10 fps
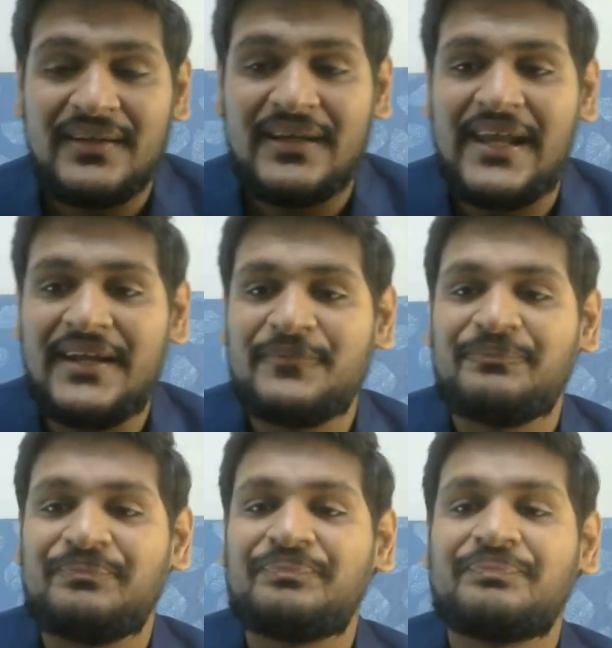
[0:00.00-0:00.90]
correct?
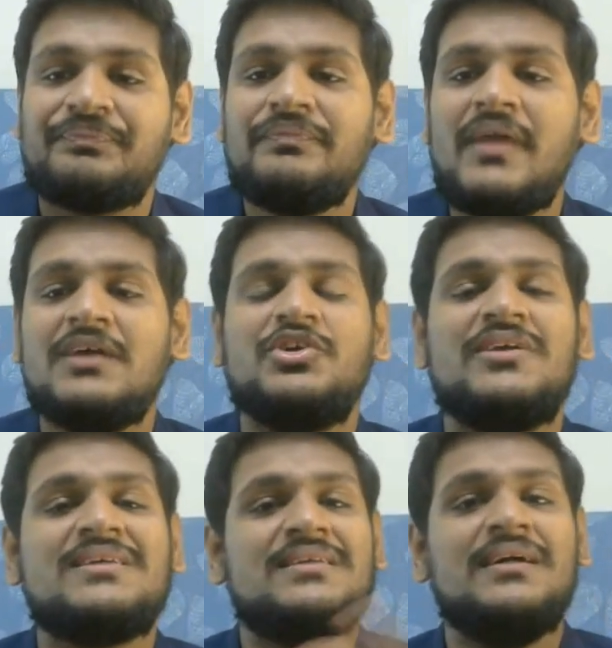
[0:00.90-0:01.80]
So
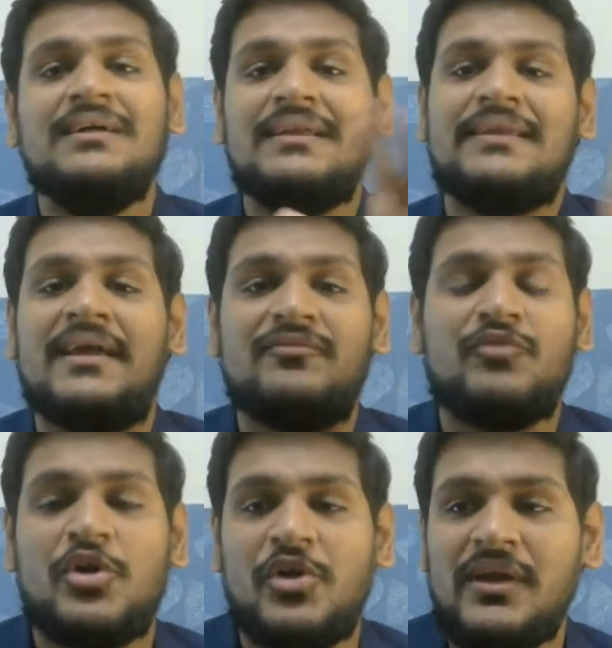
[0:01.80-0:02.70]
this is the thing
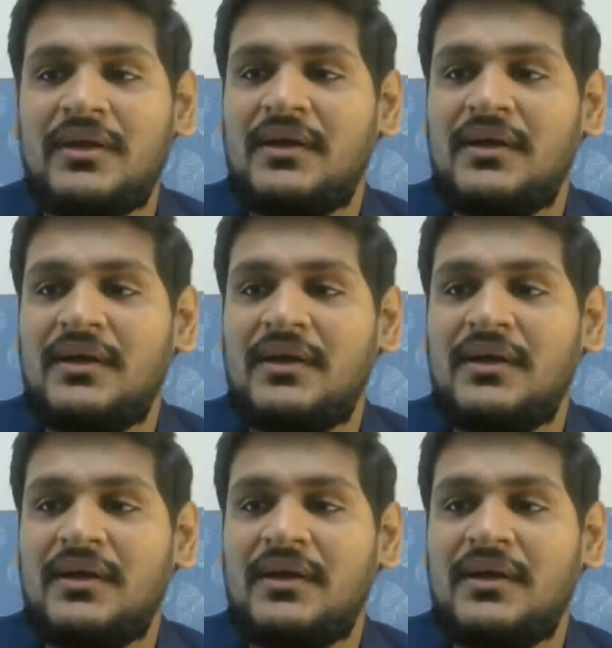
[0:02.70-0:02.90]
for your